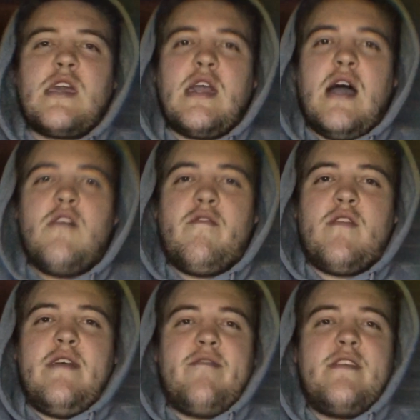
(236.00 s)
God
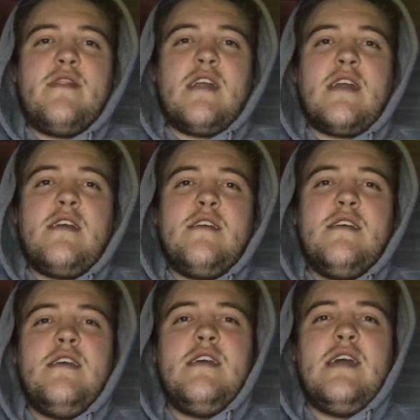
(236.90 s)
over everything,
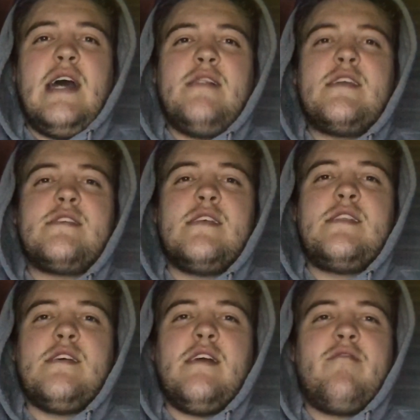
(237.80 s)
at least
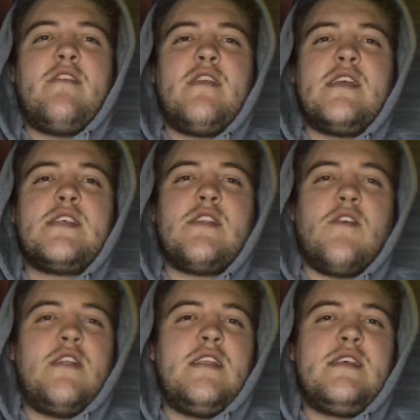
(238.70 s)
until everything
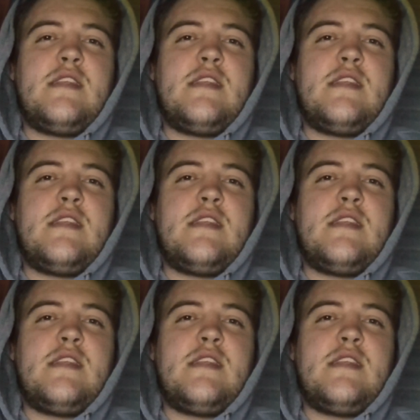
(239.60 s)
started to